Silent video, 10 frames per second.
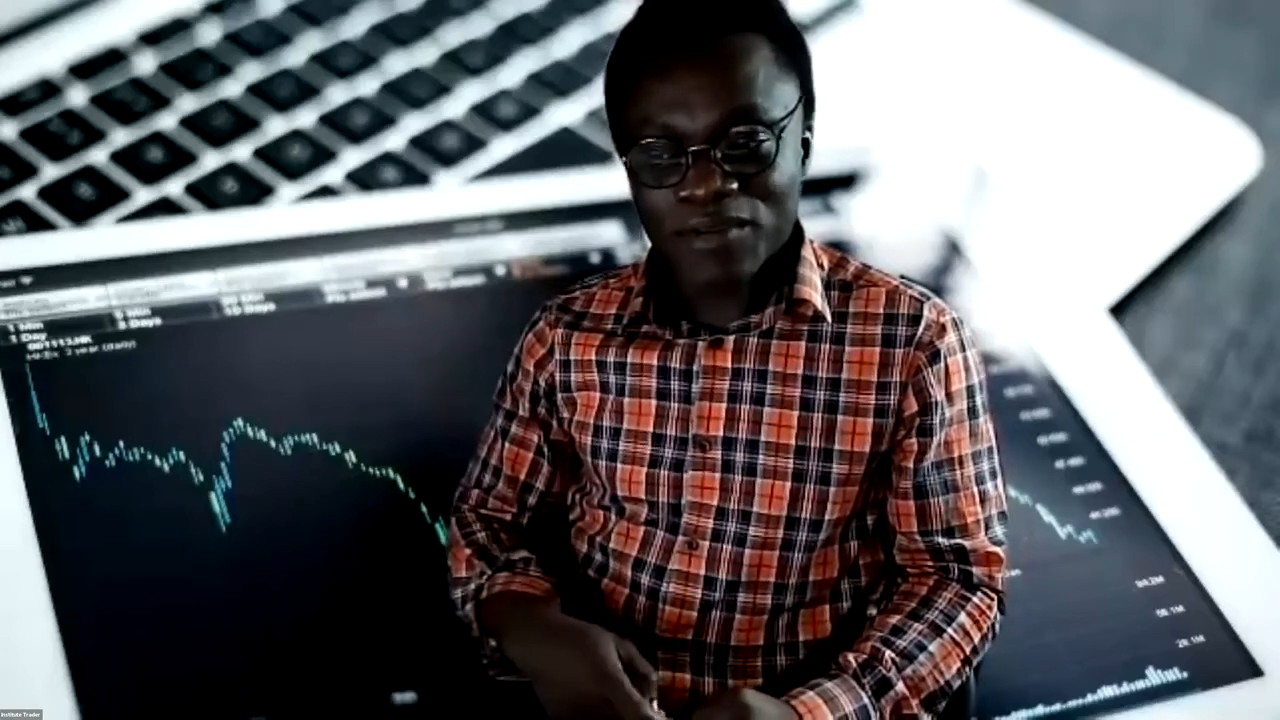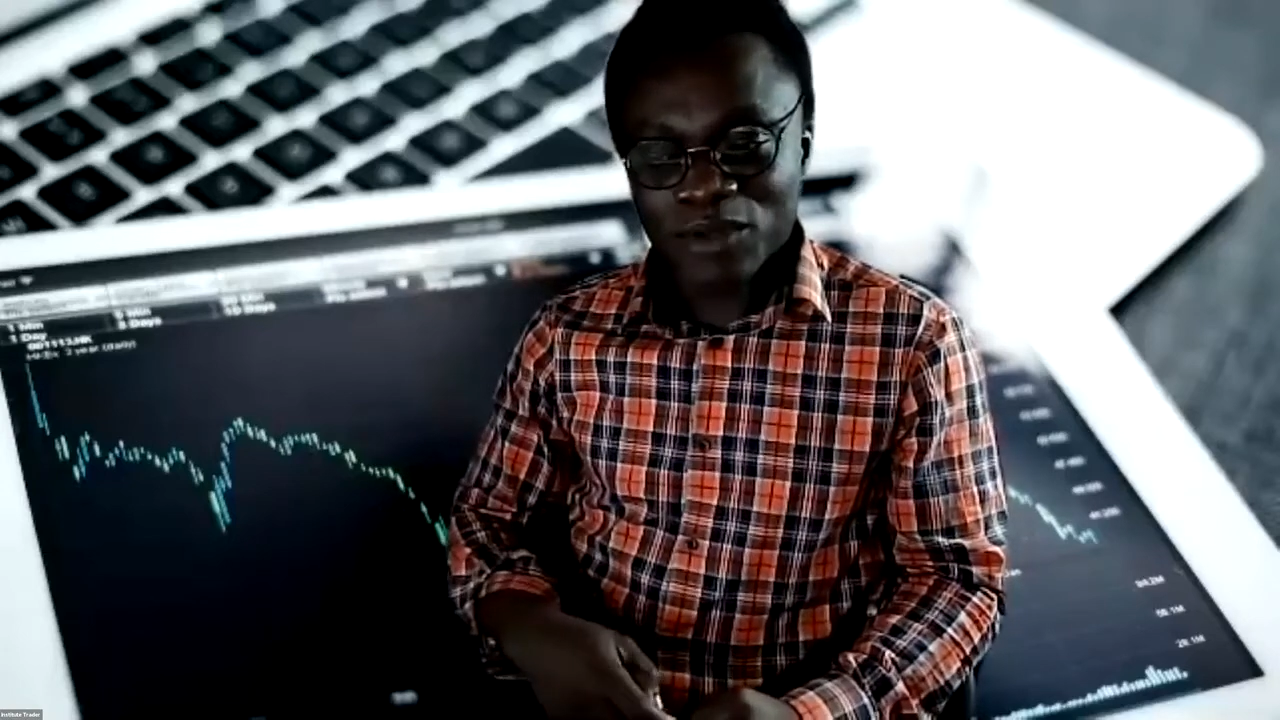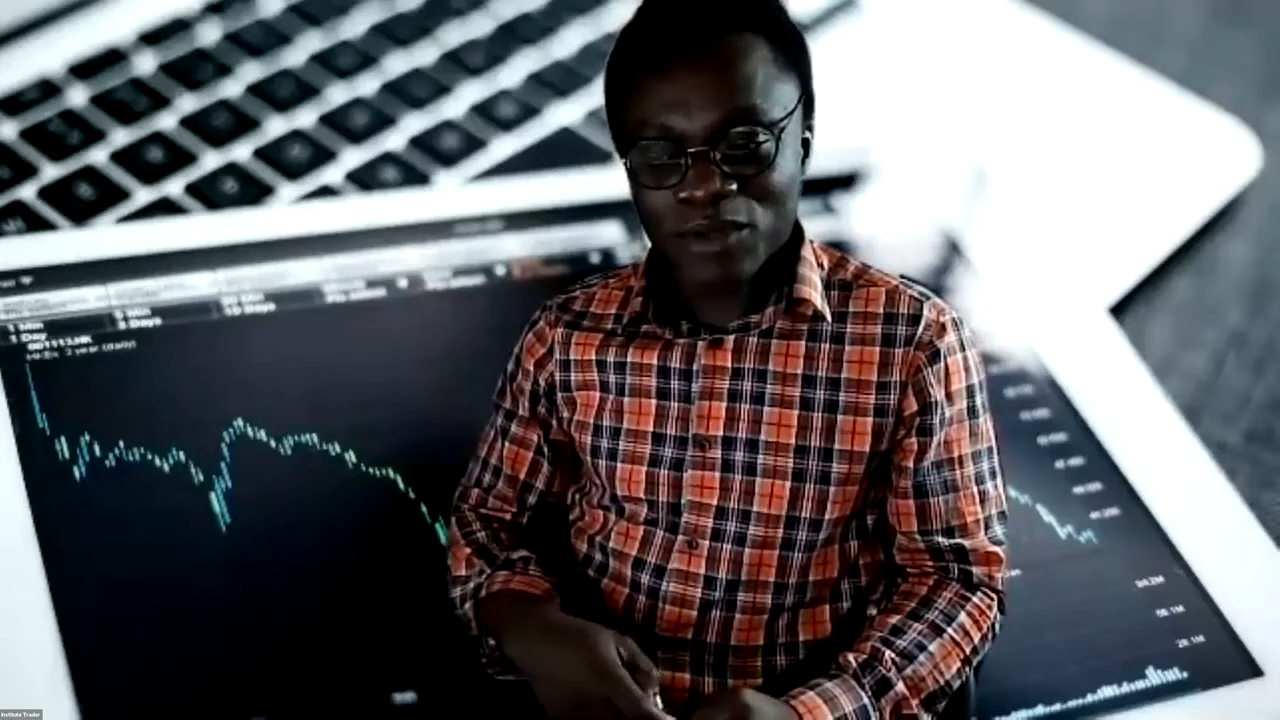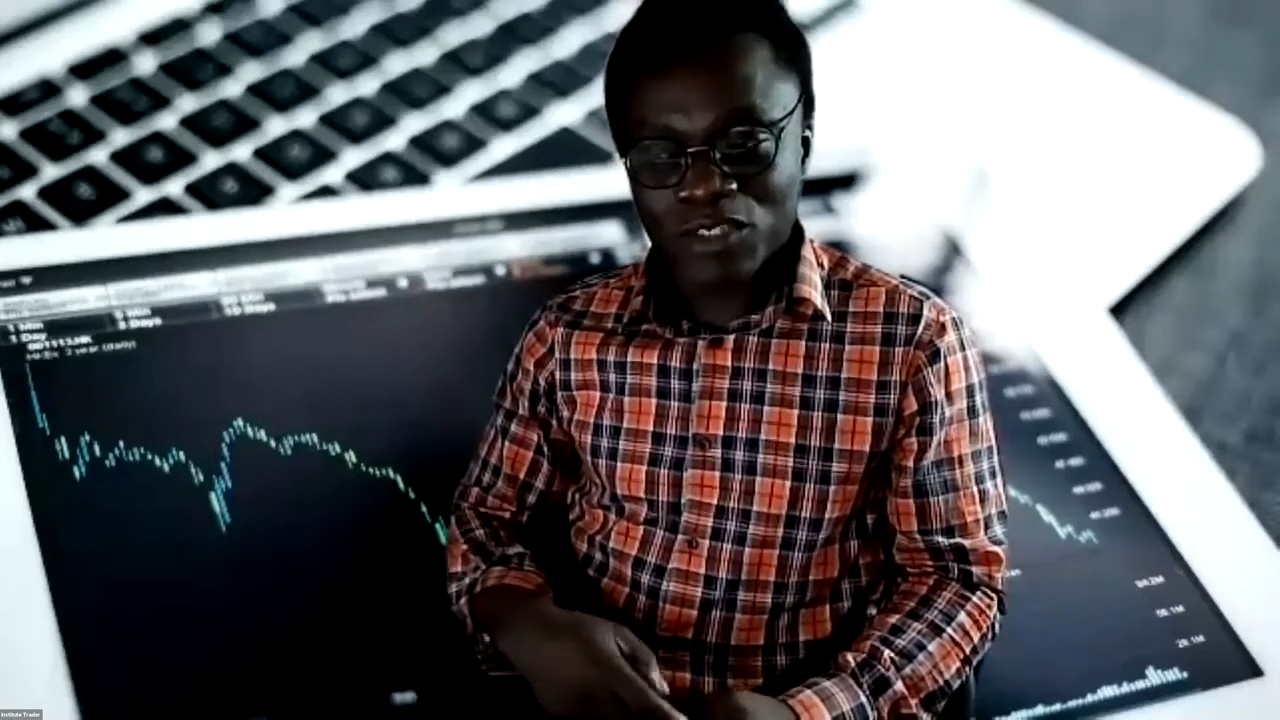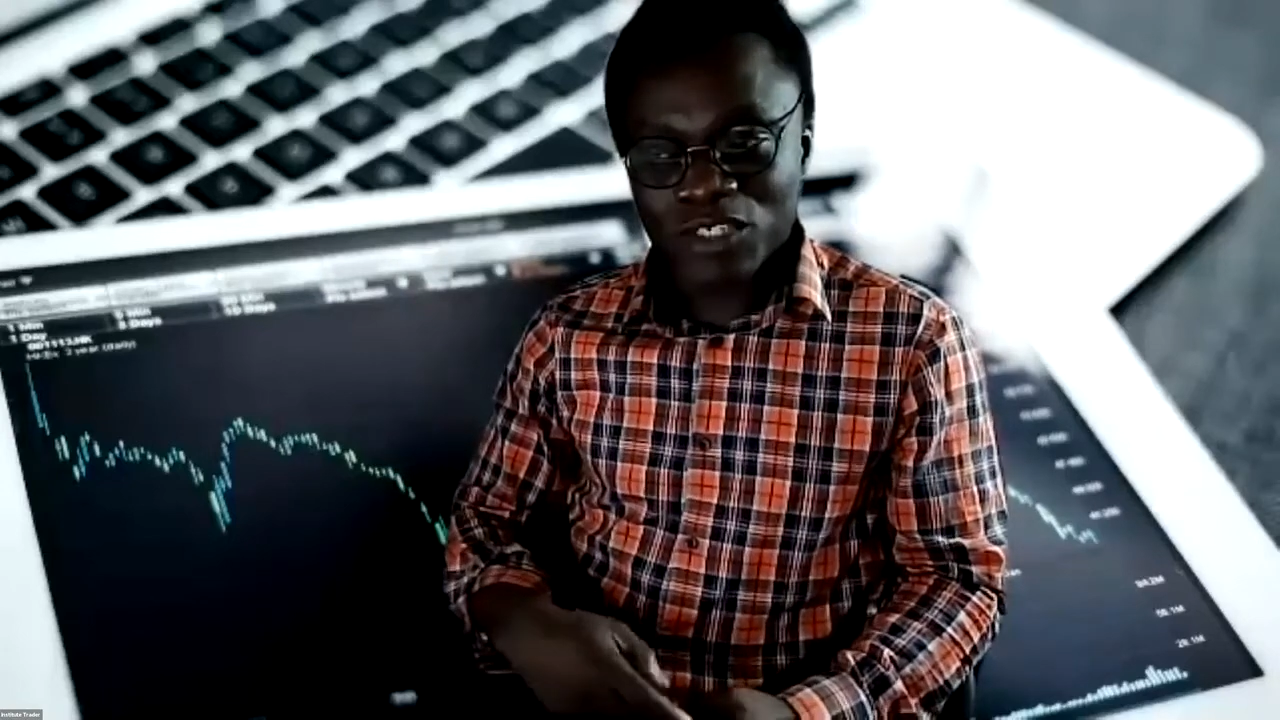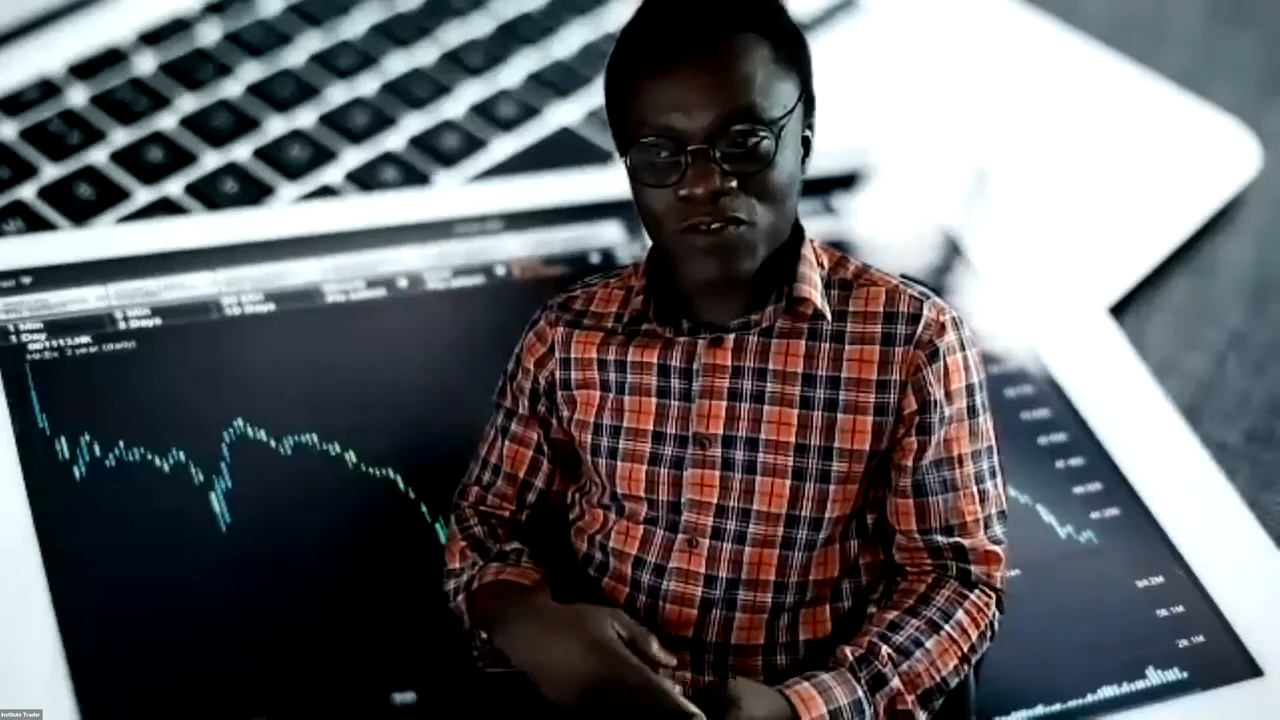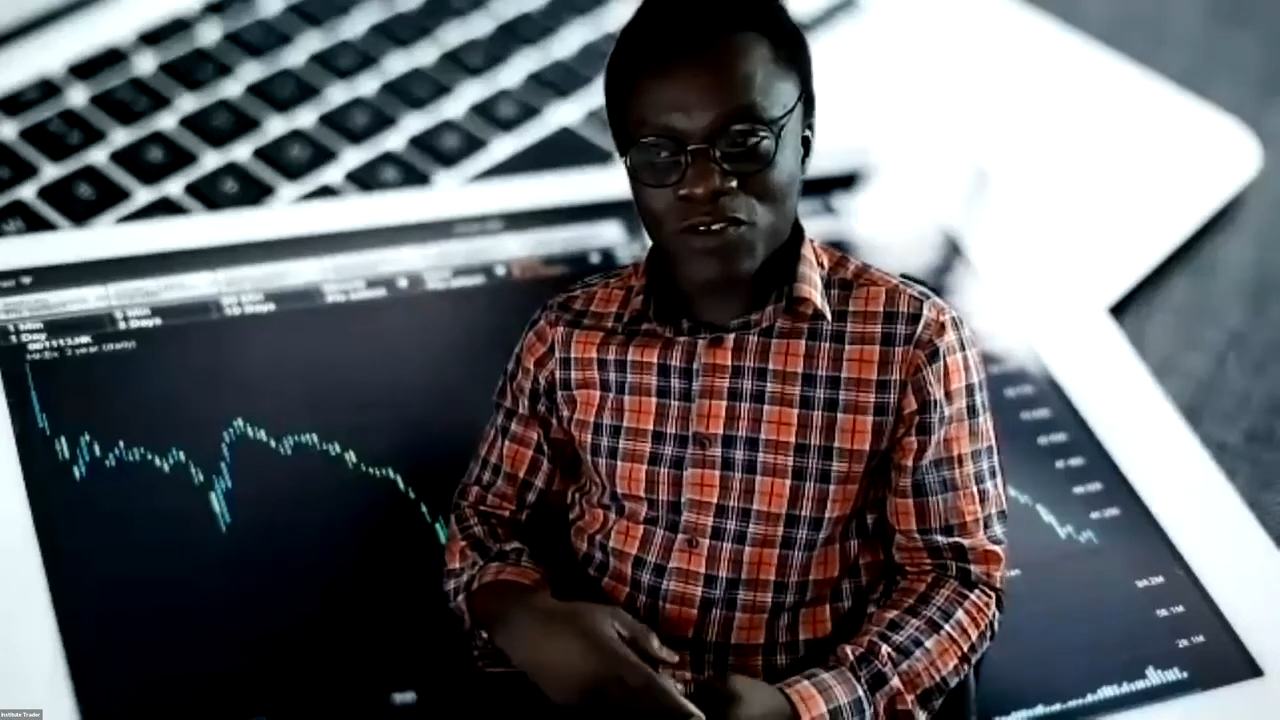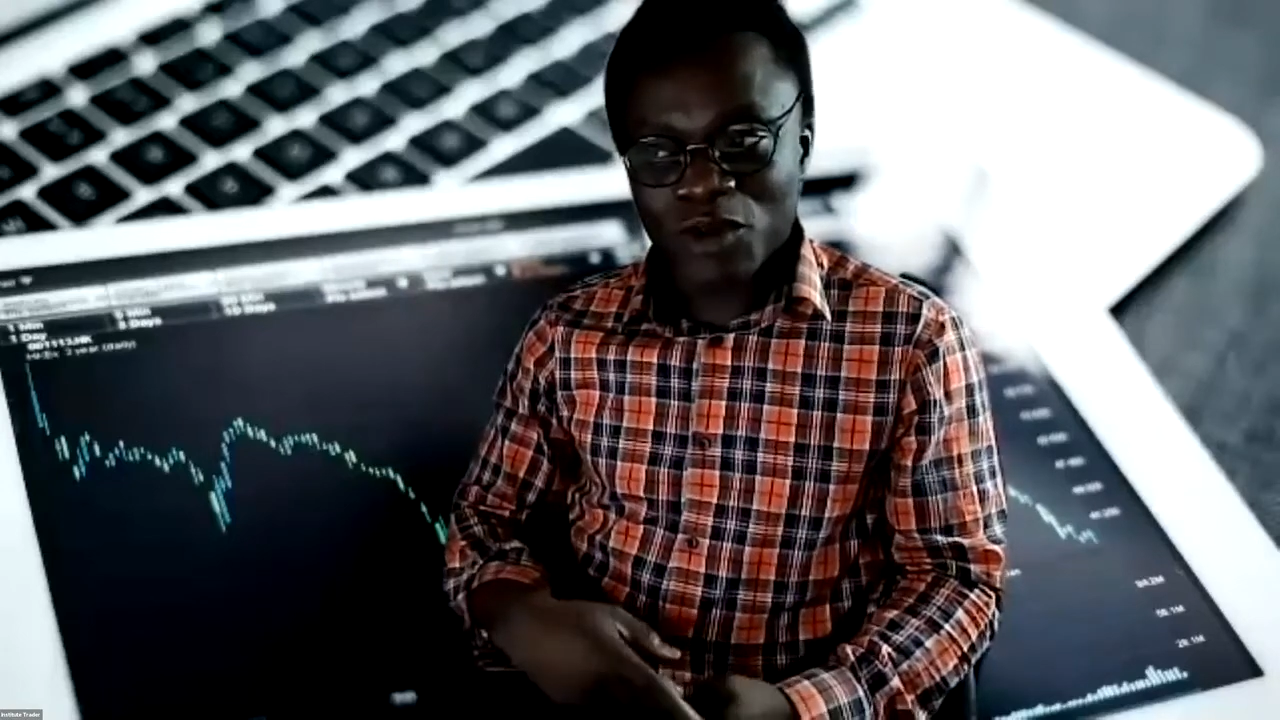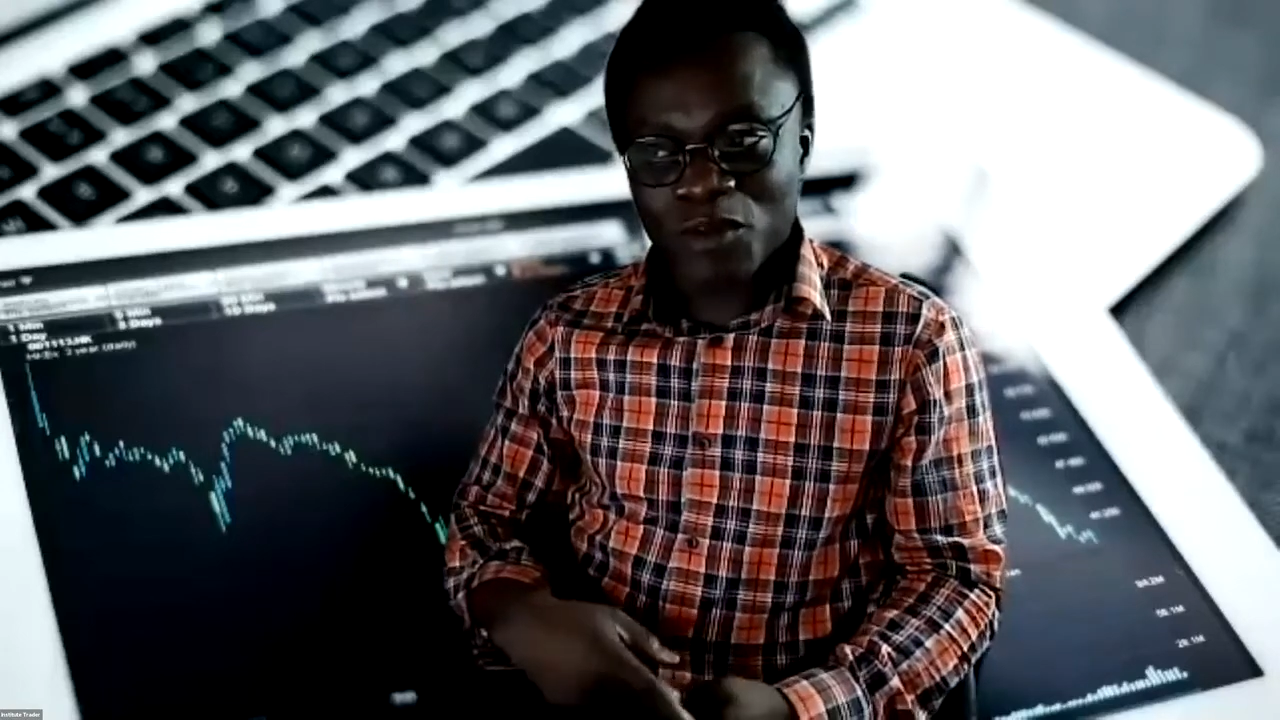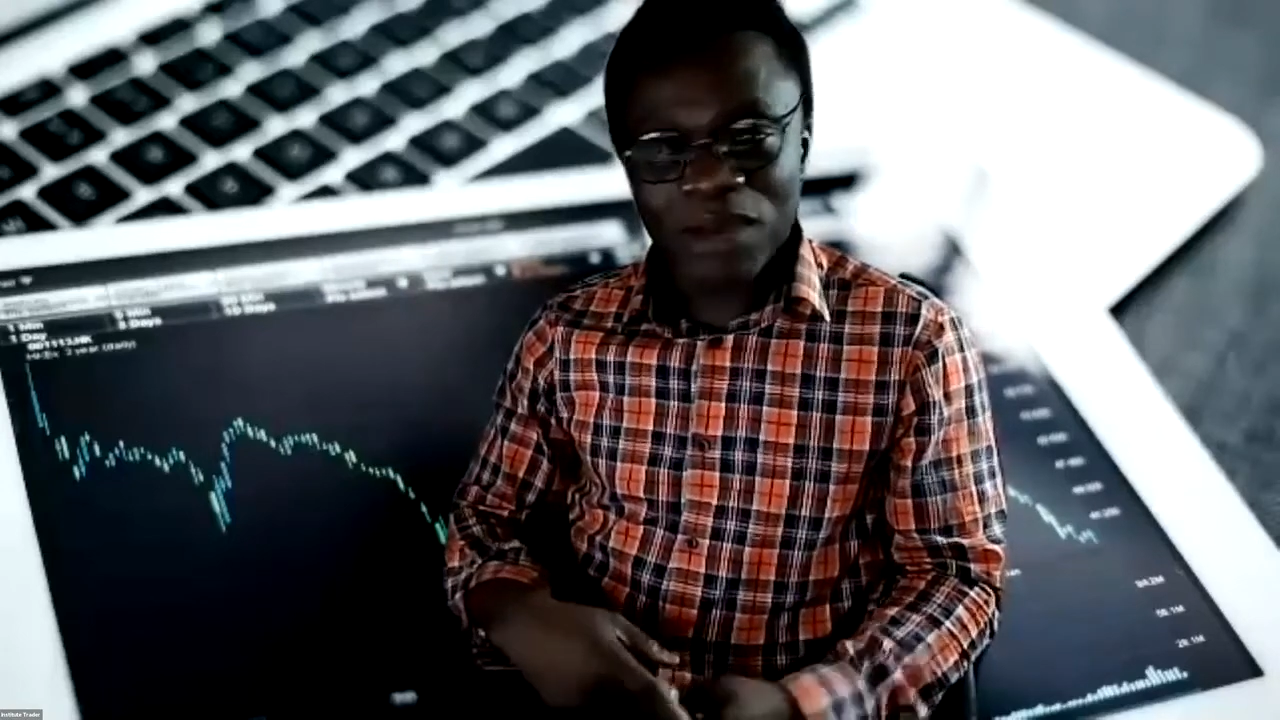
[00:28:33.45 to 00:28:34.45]
Because if you
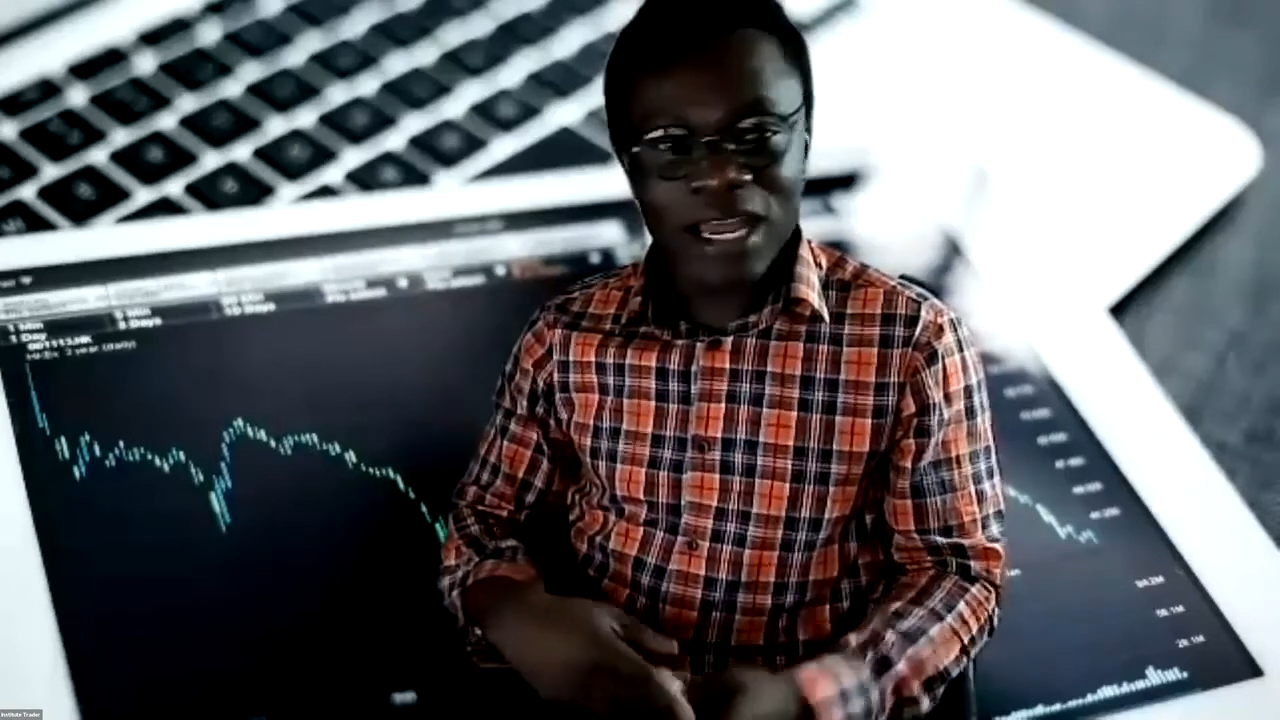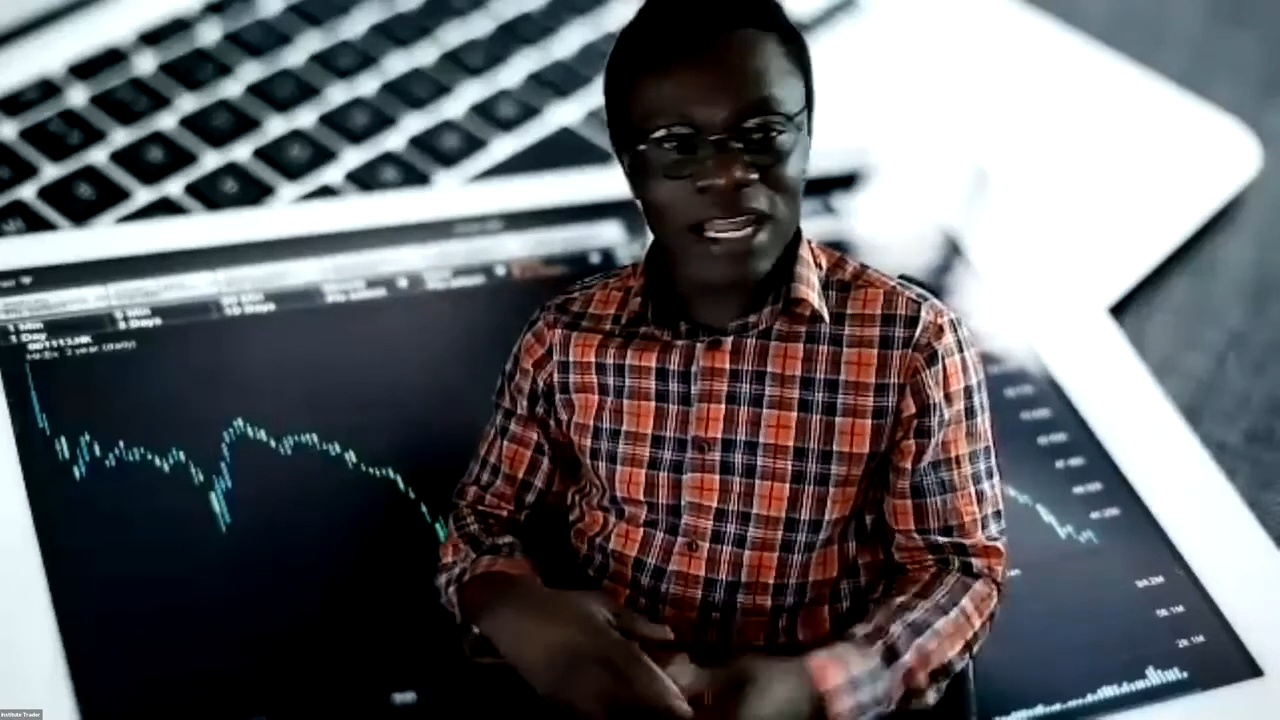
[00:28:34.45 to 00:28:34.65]
don't buy,